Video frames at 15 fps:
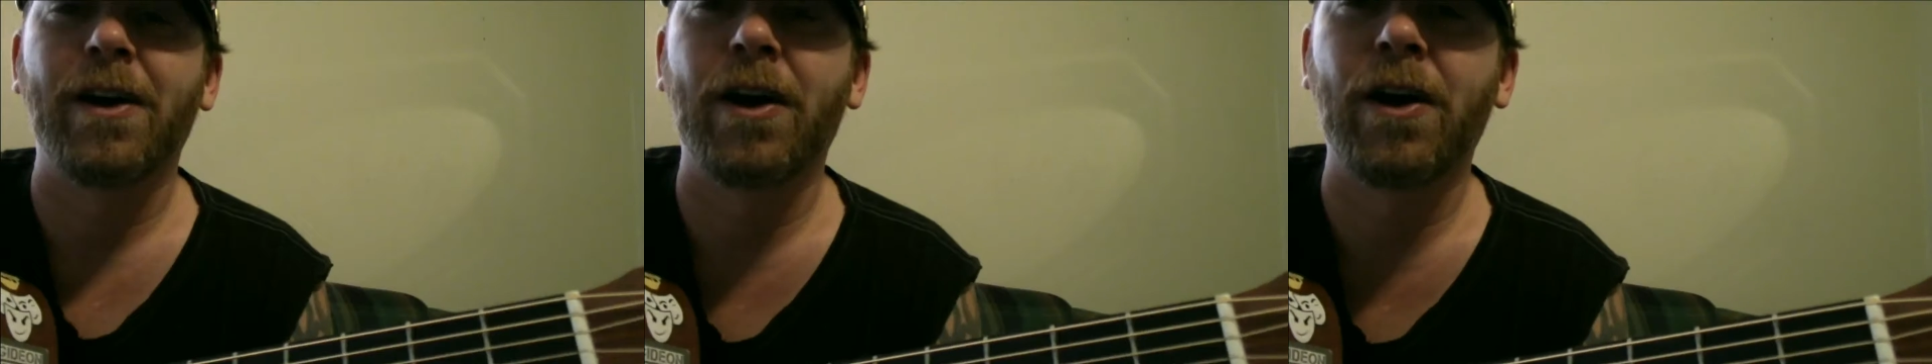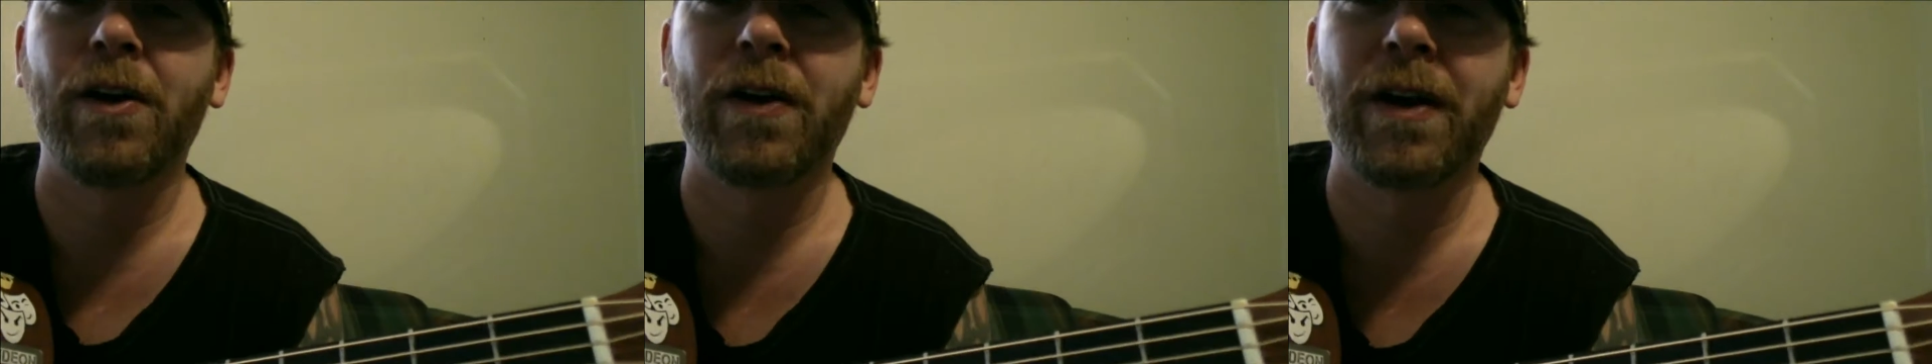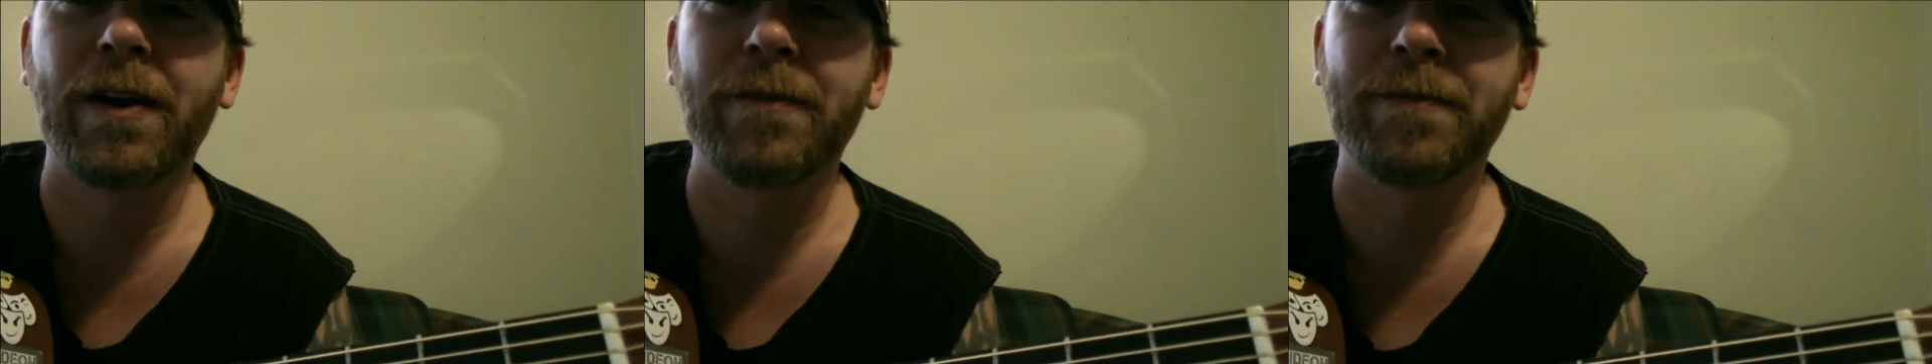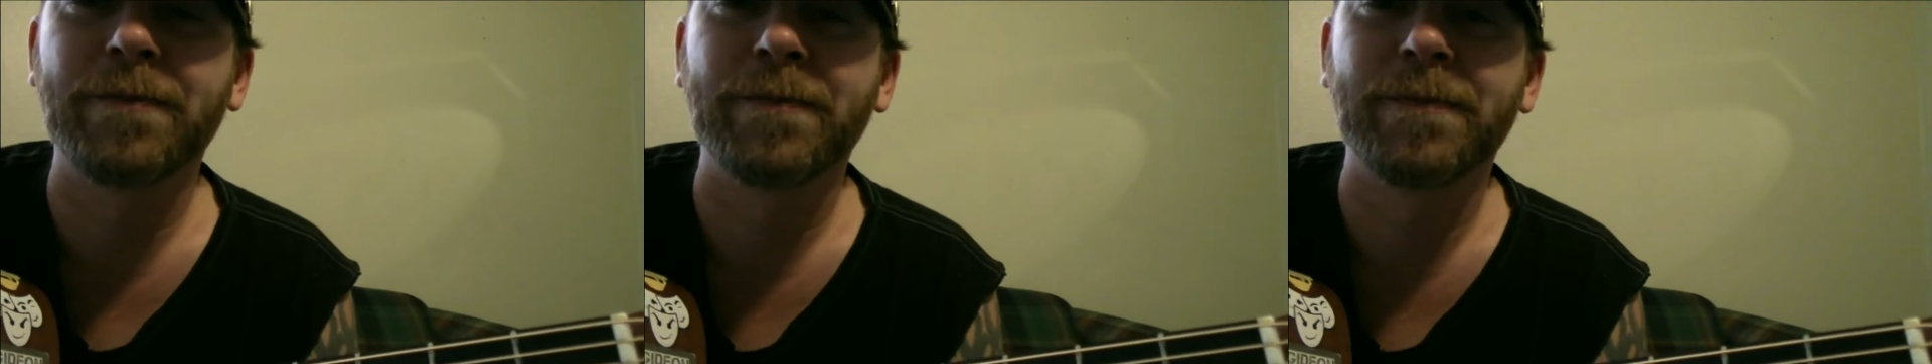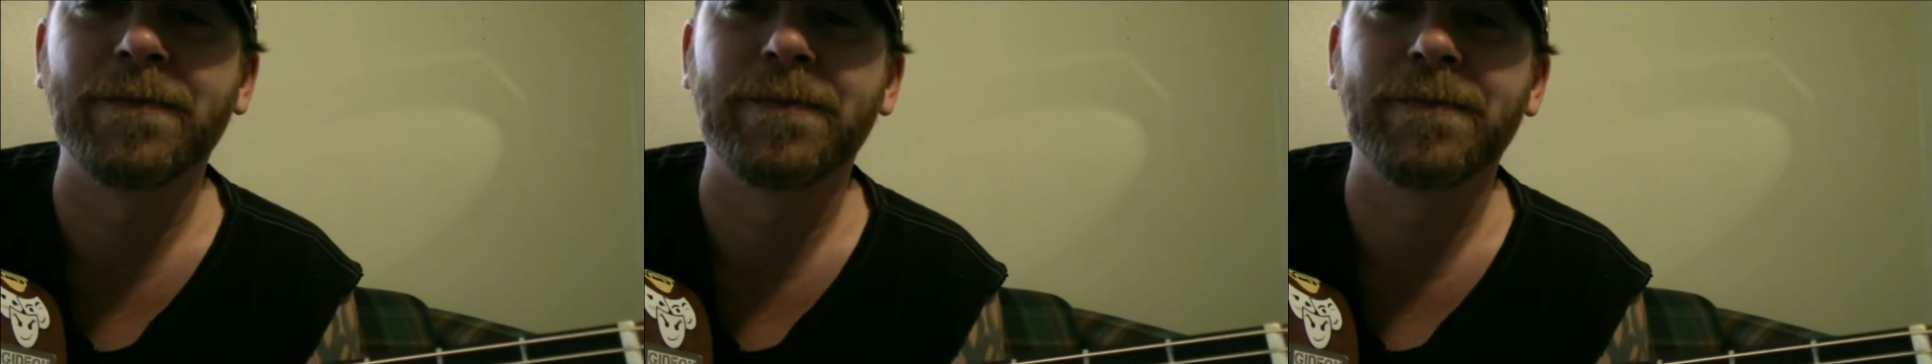Okay,
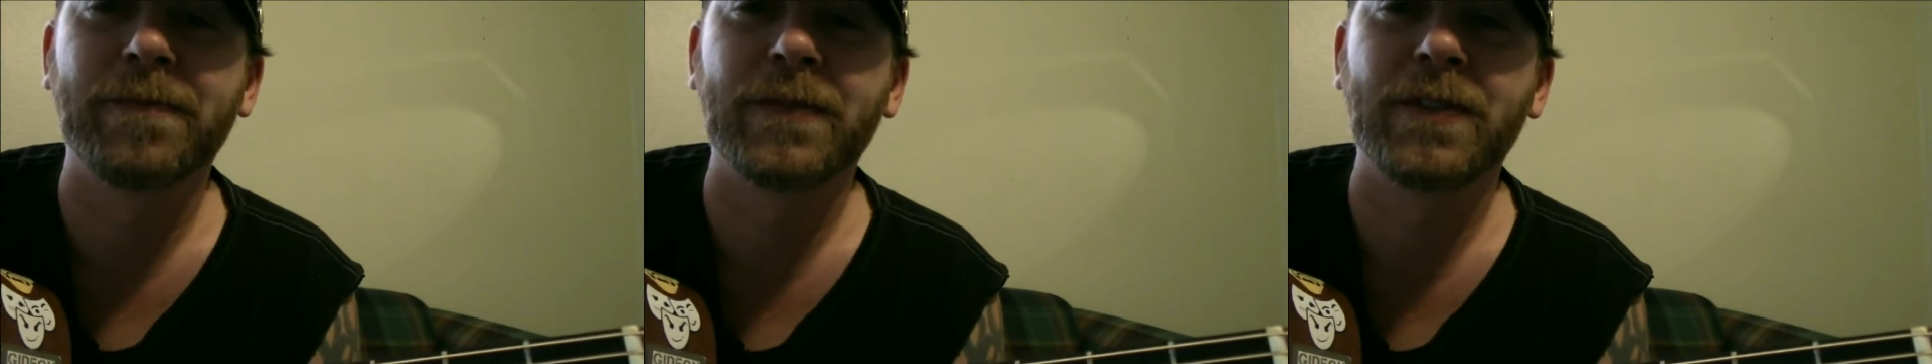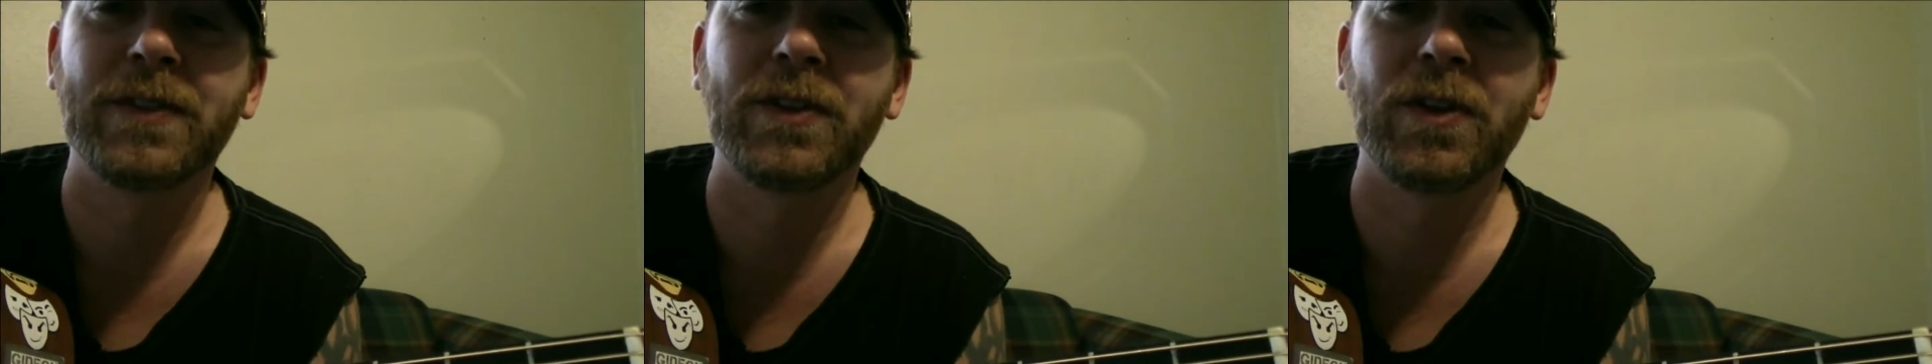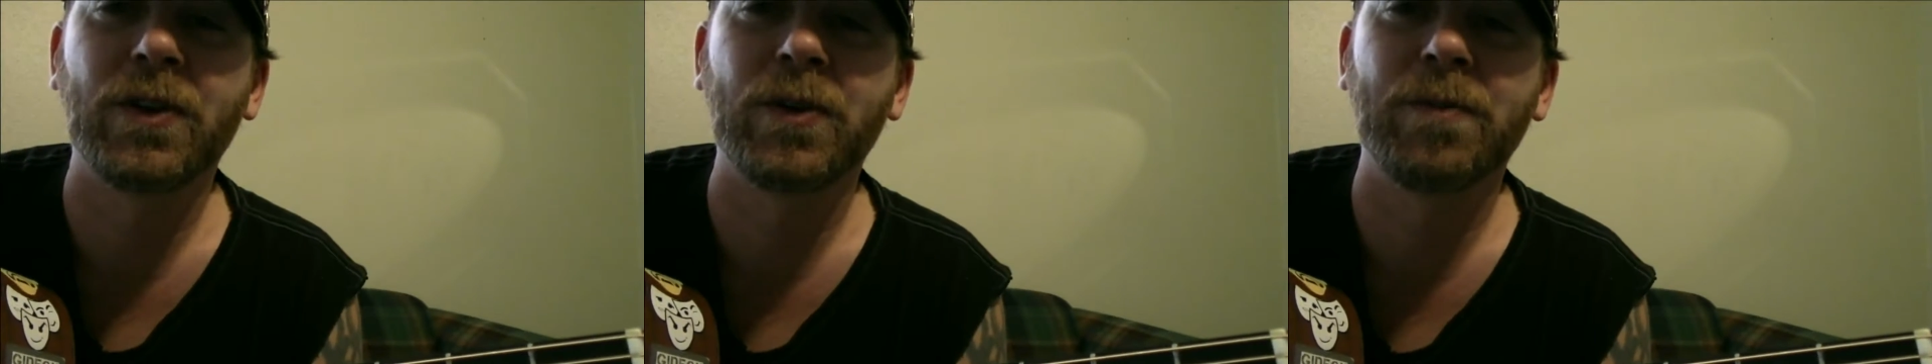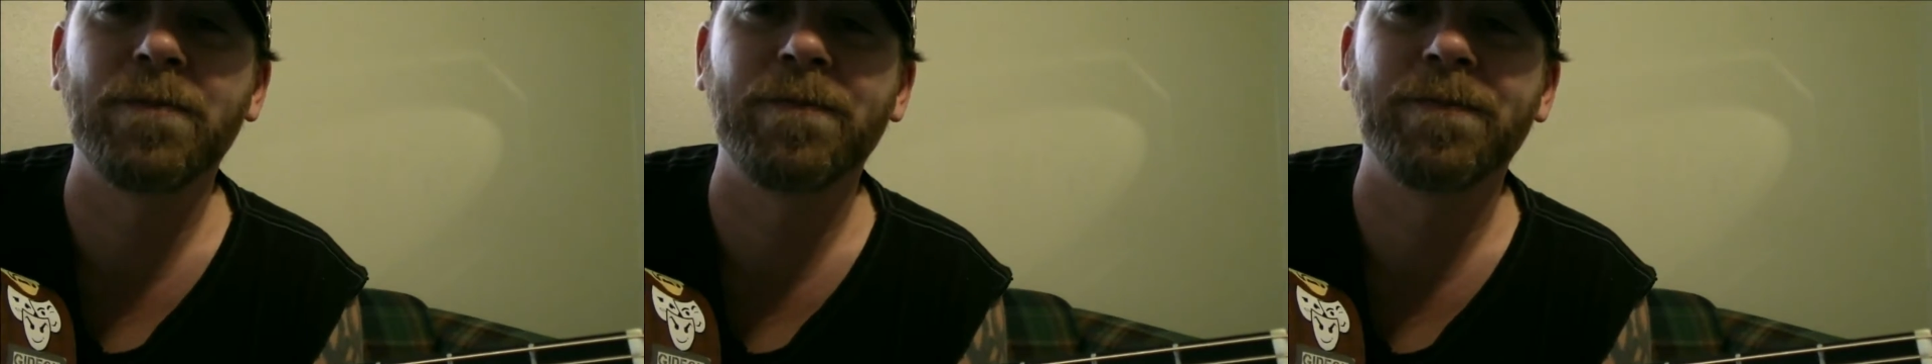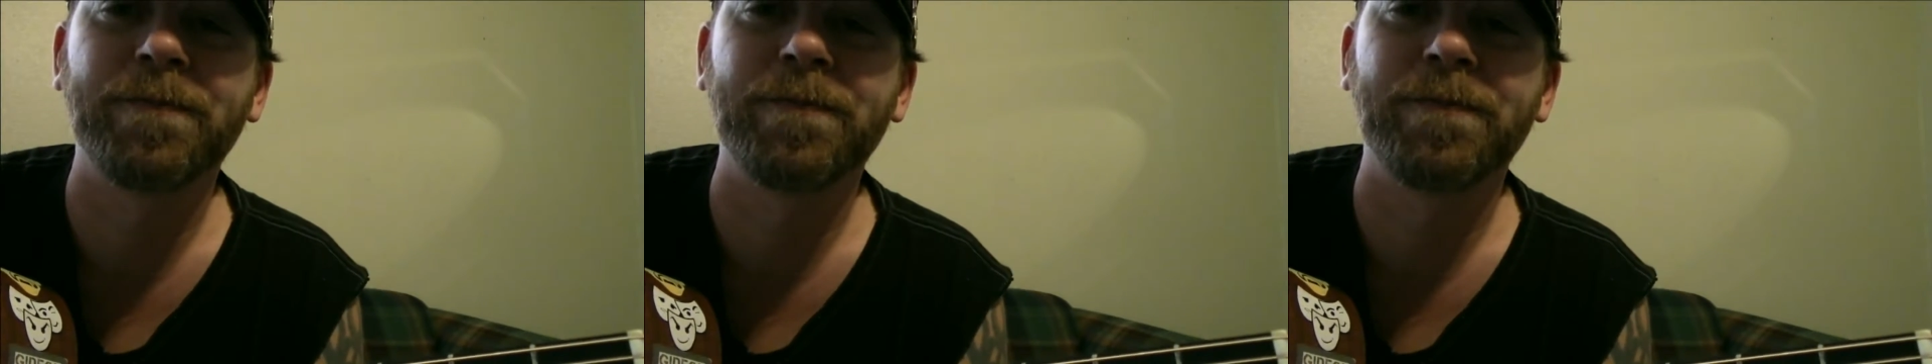so